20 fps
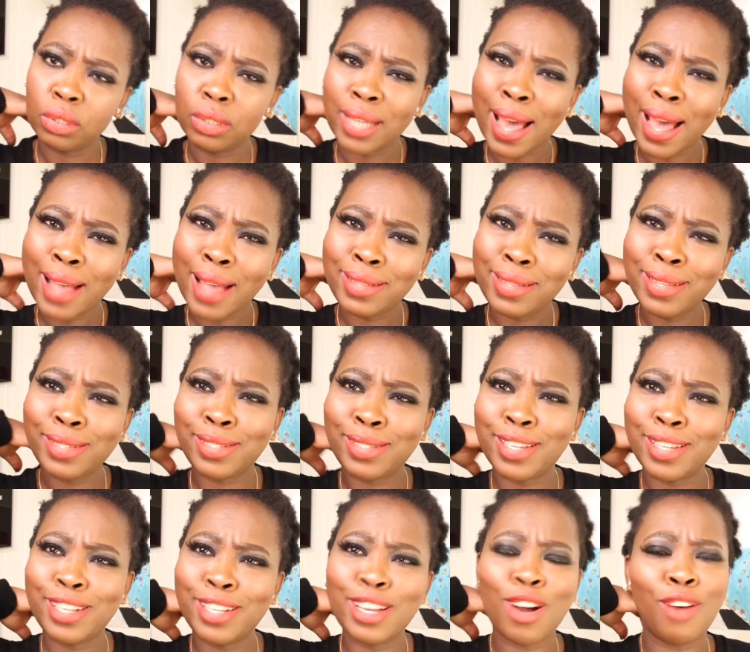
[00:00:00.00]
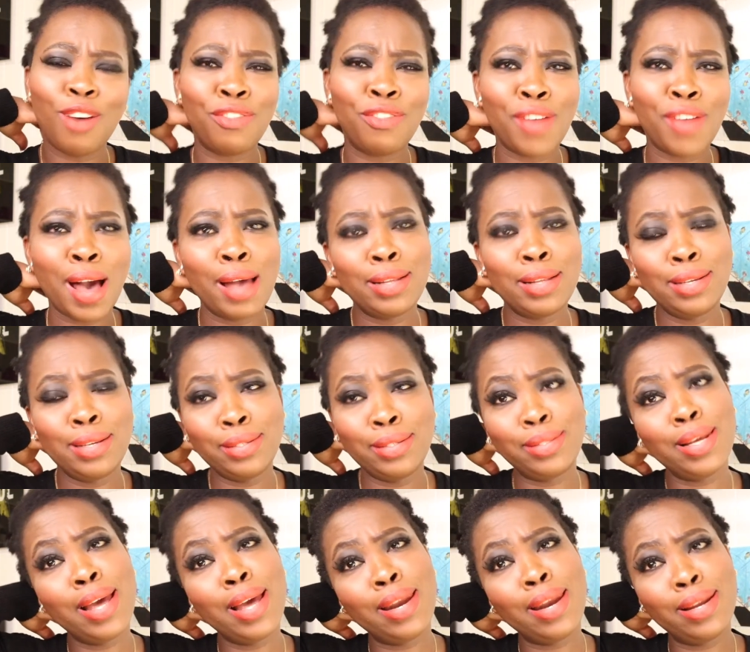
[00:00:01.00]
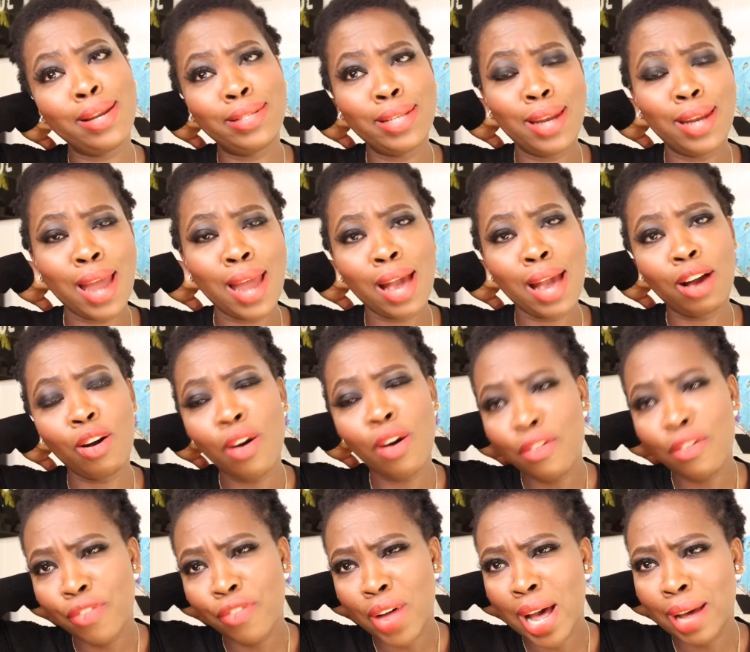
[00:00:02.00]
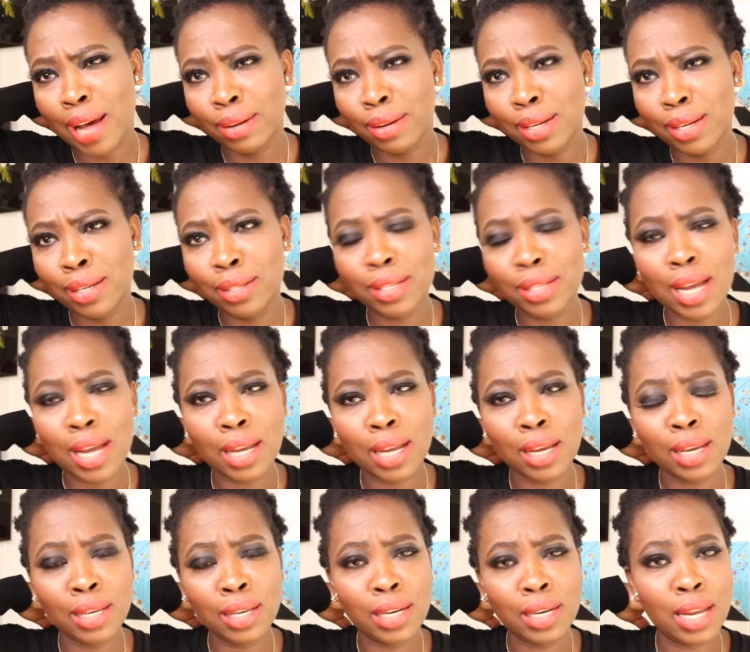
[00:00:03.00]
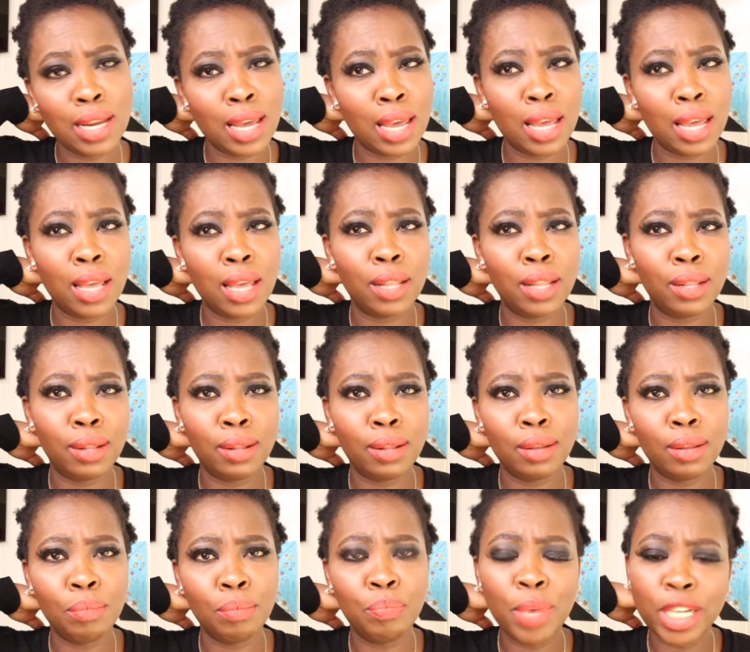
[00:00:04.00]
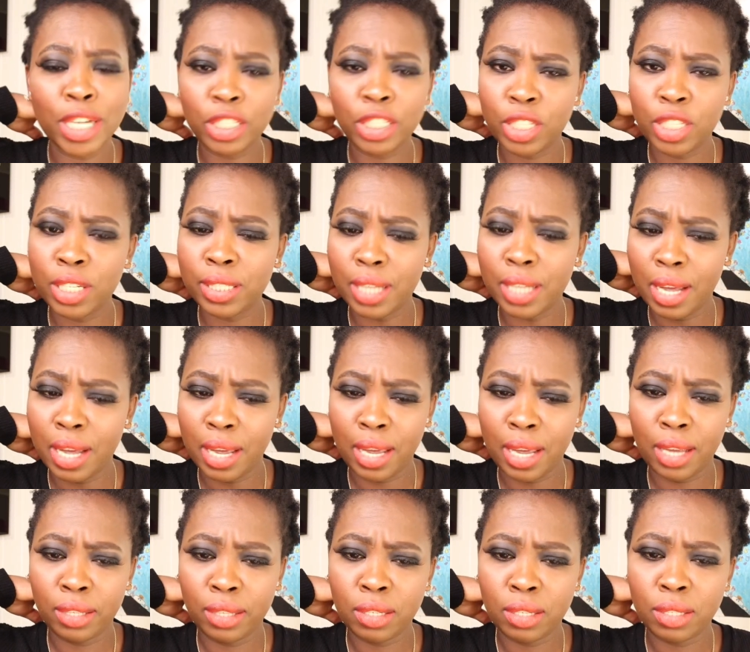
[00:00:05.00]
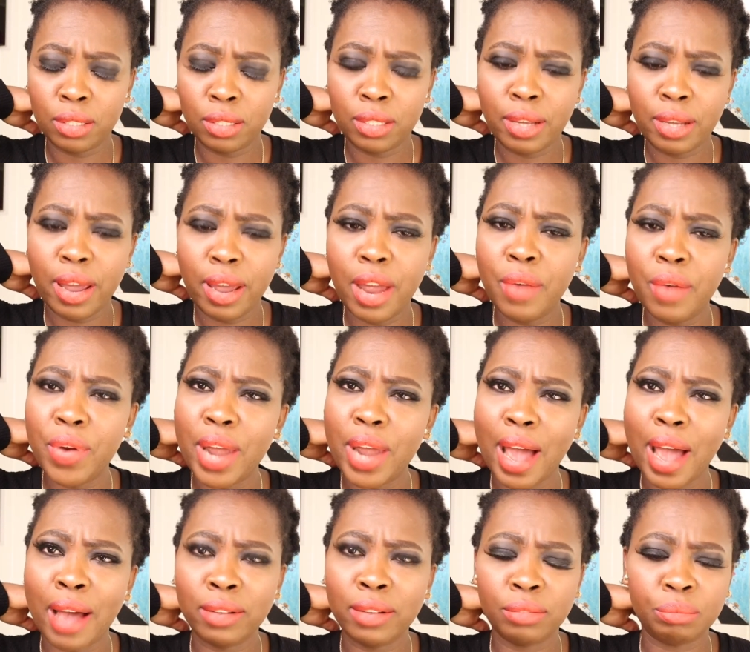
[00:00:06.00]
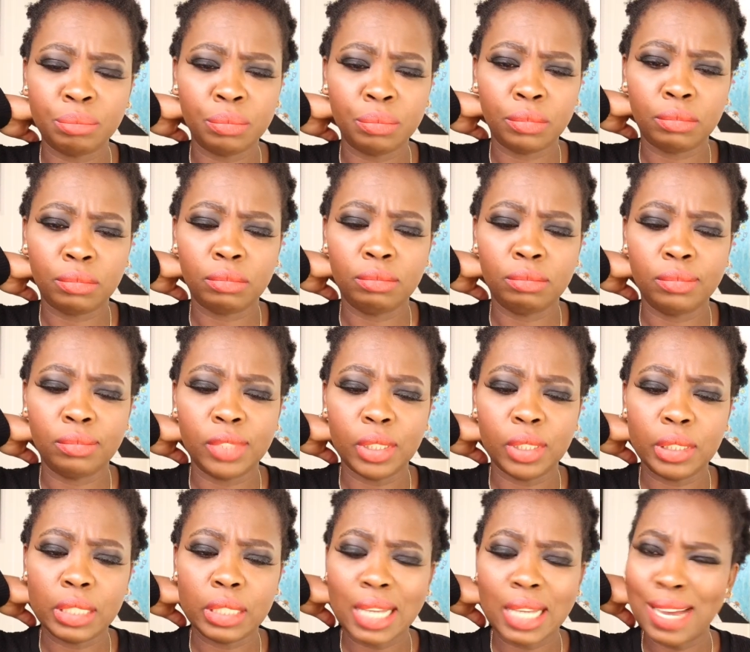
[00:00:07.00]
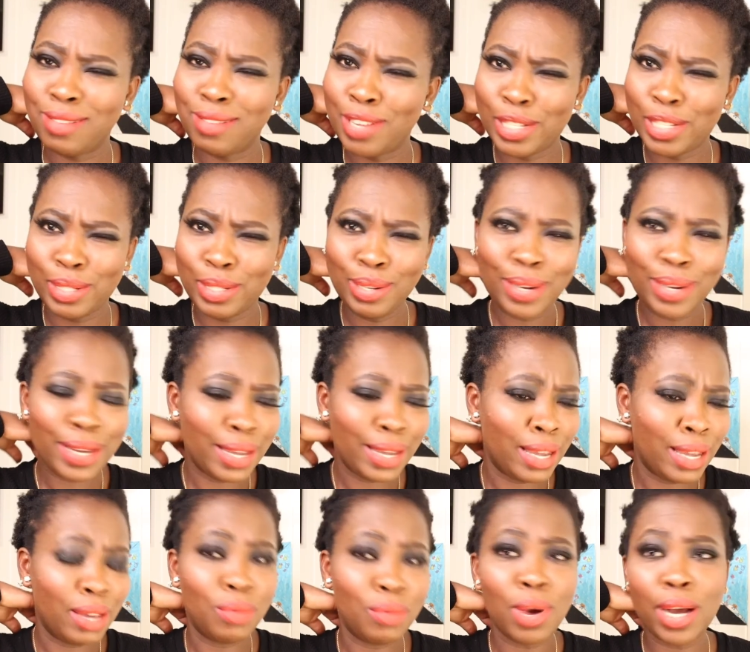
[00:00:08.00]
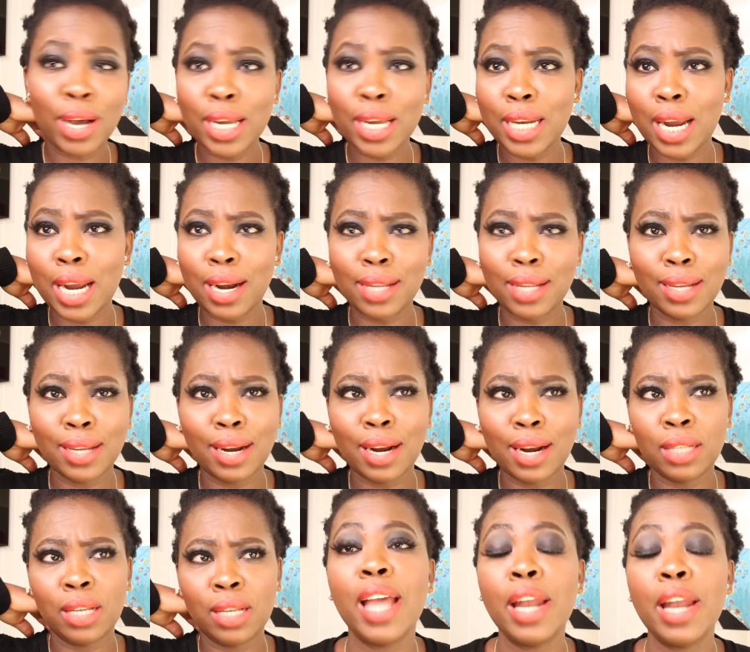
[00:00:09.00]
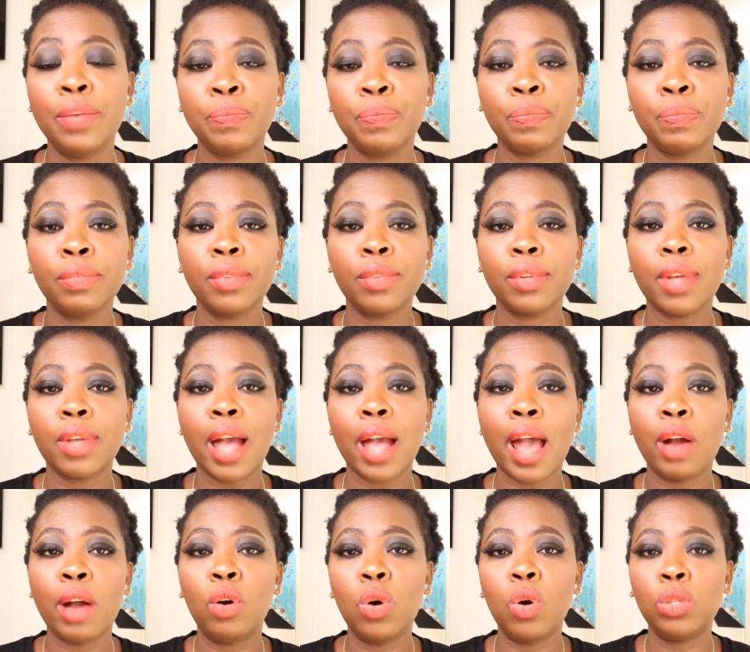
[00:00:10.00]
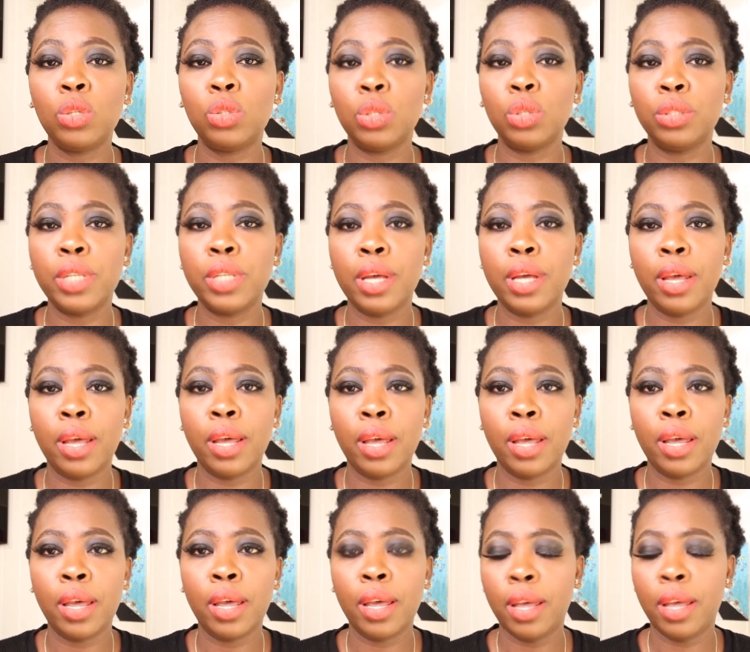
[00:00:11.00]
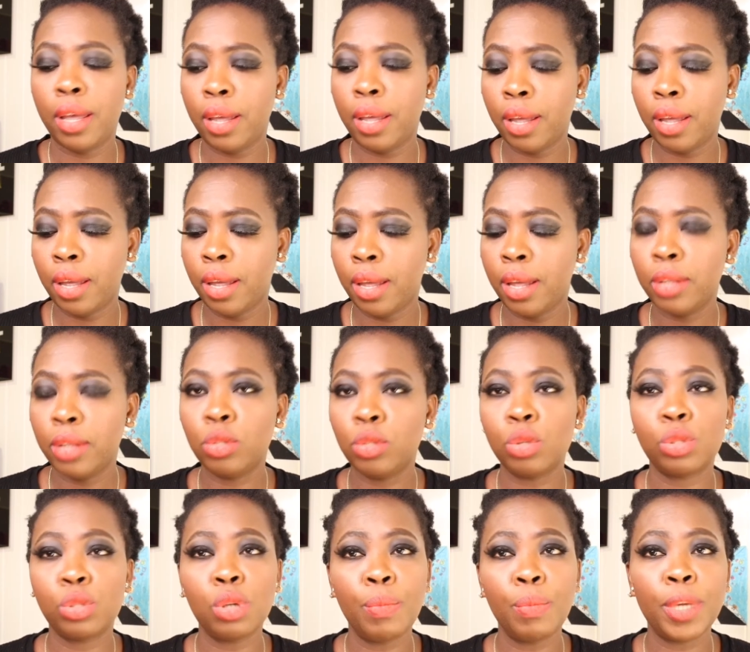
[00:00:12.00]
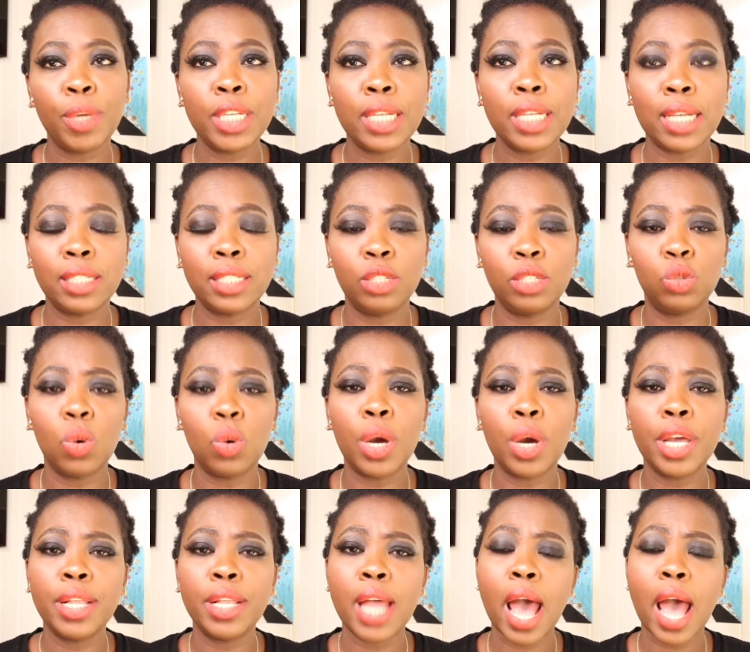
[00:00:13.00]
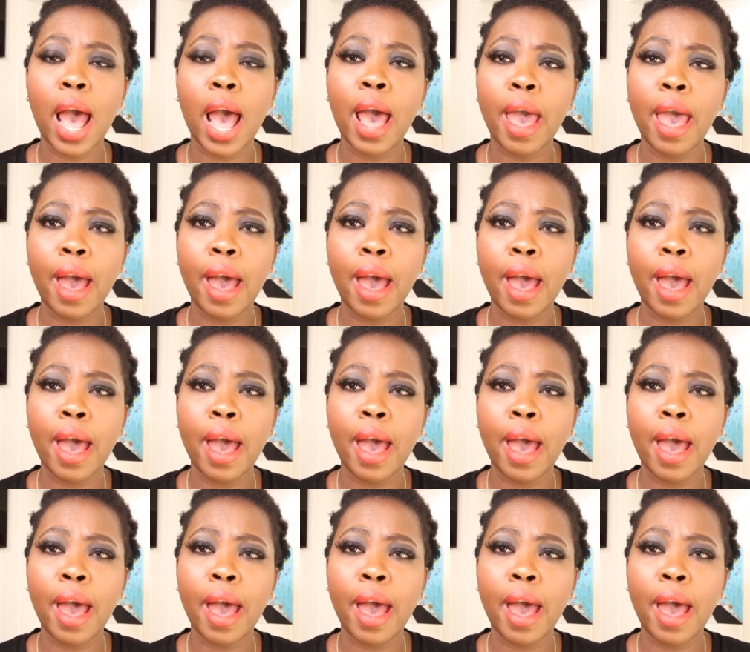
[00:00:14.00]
I didn't see the offer. I didn't see anything like offer in the bedsheet area. I was looking, walking around. I go to somebody that is working there. I